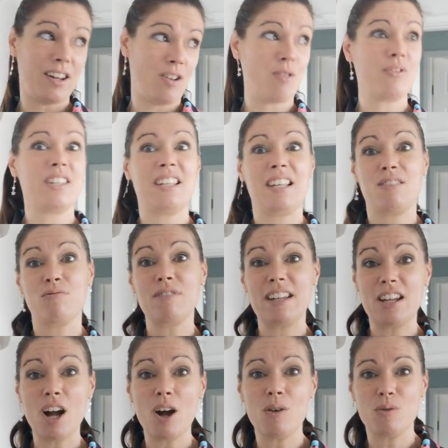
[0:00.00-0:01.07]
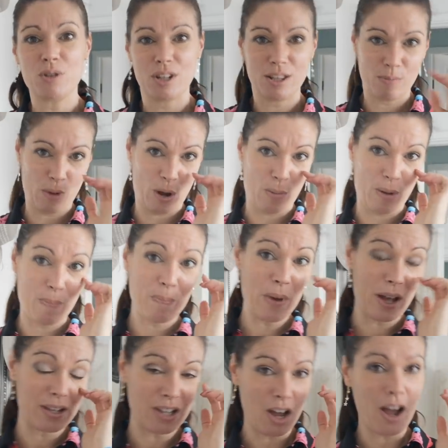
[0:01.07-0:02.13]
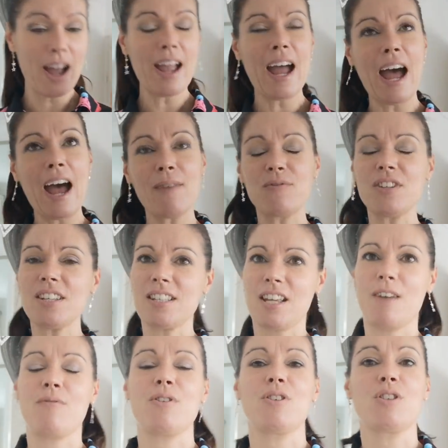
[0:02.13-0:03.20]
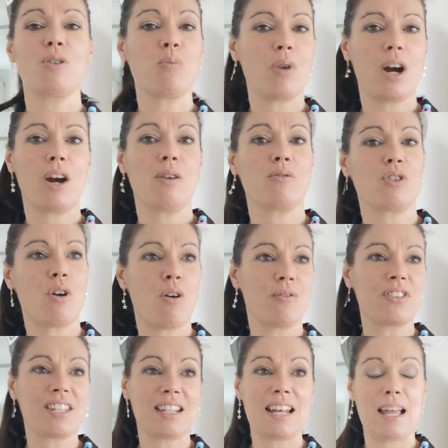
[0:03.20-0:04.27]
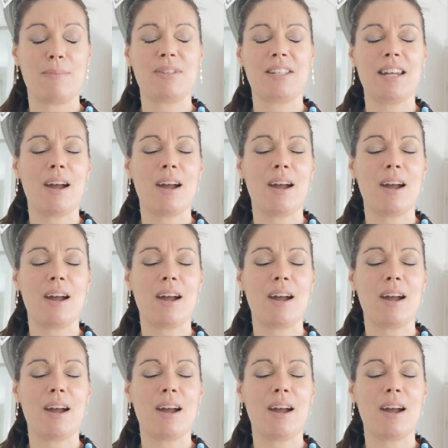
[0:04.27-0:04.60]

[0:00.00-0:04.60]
and obviously it's really cold at the moment, but I have discovered the world of slips.